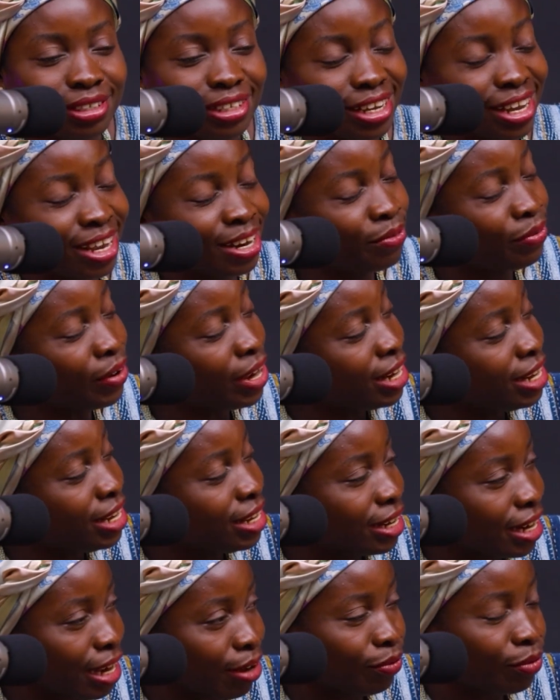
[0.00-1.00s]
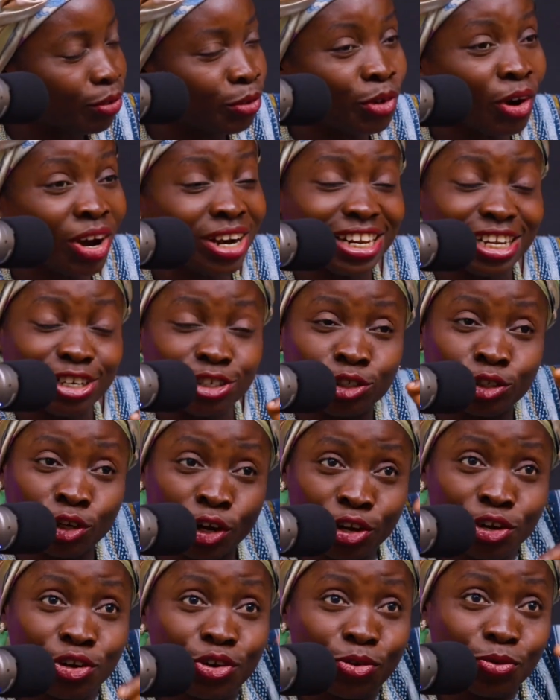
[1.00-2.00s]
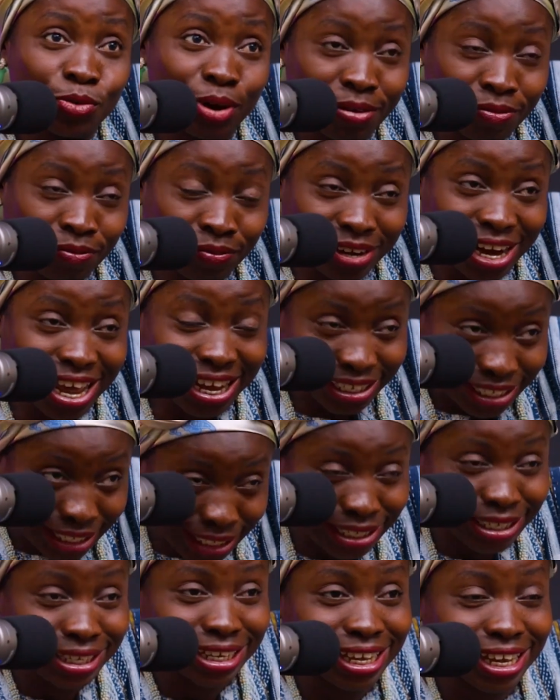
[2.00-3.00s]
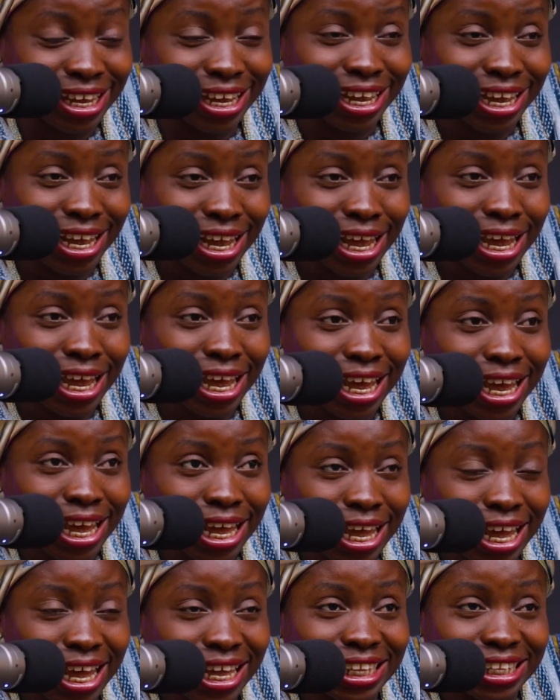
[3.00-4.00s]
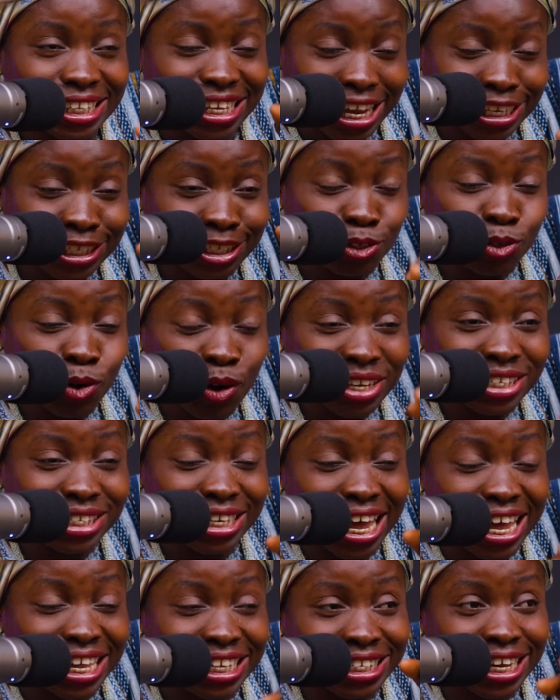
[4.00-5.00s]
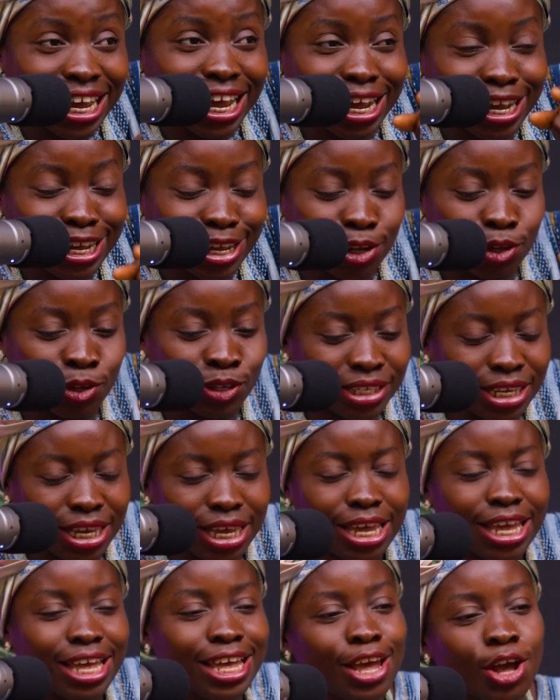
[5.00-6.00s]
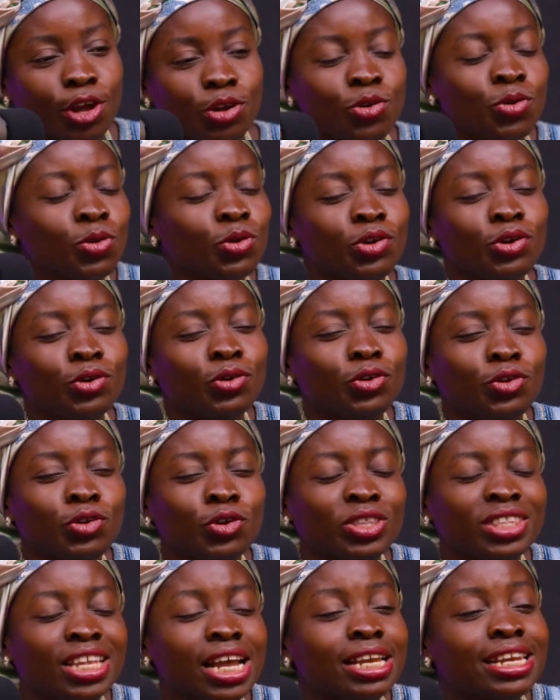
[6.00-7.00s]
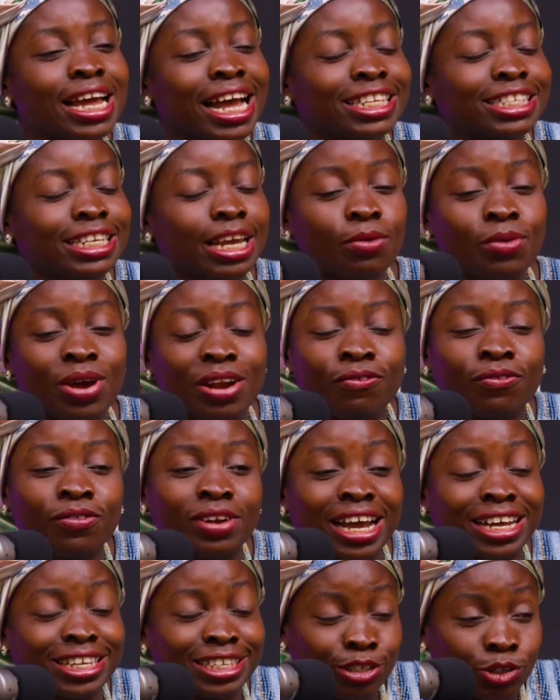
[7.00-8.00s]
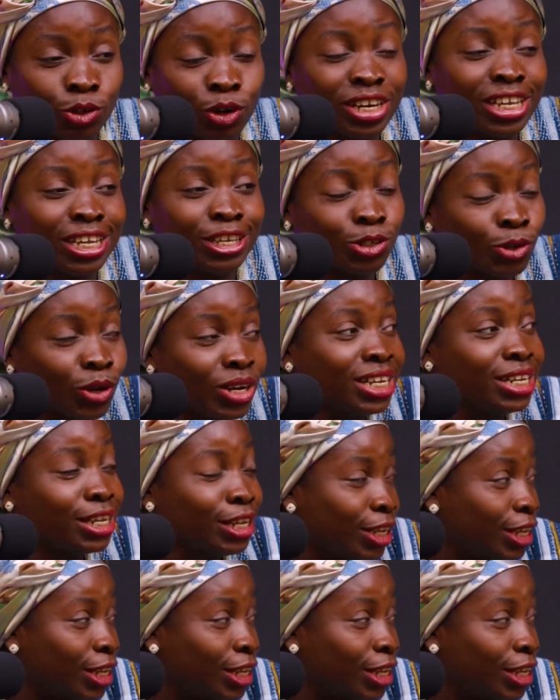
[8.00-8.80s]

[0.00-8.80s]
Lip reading: And funny enough, God is showing you red flags that don't enter. You see, you think that the red flag is only